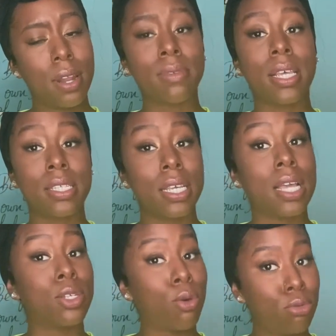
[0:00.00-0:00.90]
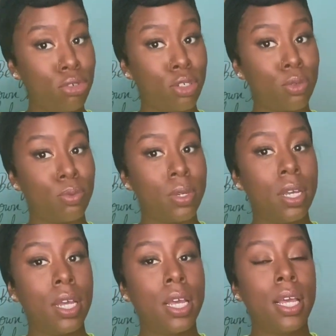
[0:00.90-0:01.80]
was like, see, I told you.
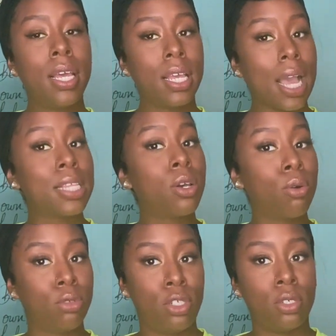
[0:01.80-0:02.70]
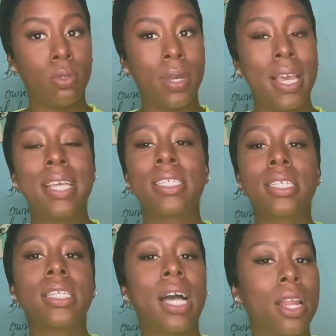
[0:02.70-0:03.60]
I told you.
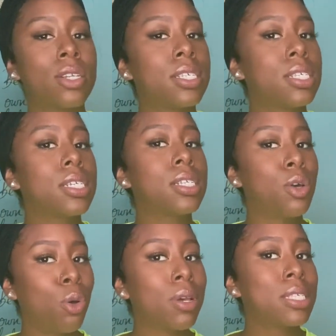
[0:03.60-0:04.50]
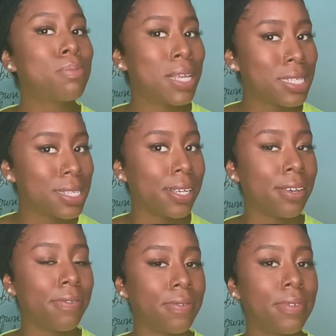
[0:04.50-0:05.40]
$60 is a little
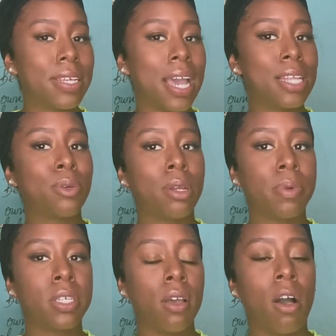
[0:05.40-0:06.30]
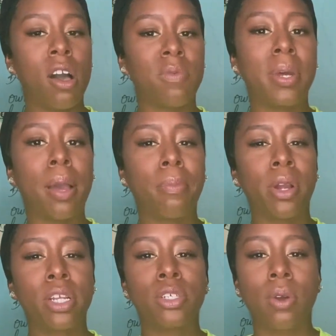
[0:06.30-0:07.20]
expensive. Got it 20% off, but I'm
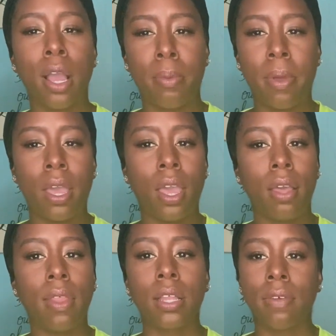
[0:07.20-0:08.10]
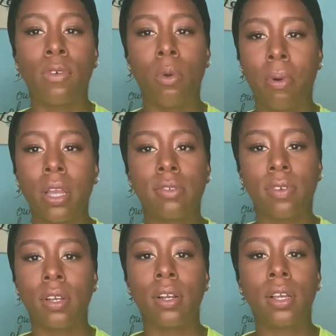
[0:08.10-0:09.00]
pretty sure I paid like the full price
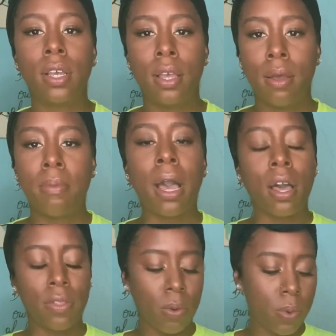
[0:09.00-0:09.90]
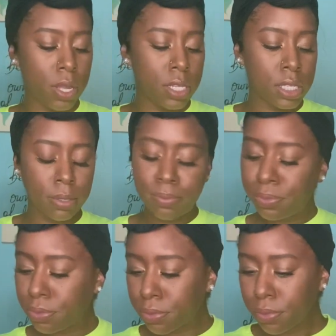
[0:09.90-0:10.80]
for my other ones.
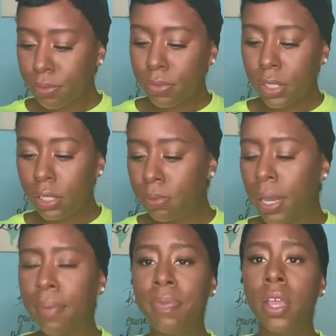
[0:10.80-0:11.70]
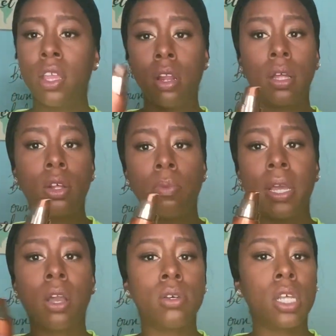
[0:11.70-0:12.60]
But, you know, a little
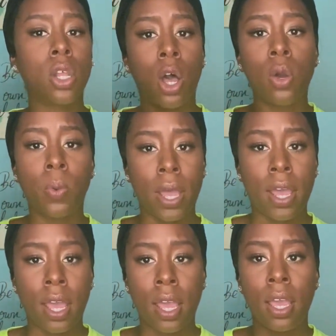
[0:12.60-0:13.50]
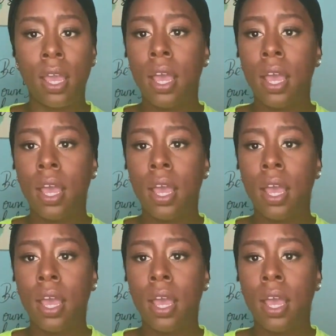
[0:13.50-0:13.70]
bit goes a long way.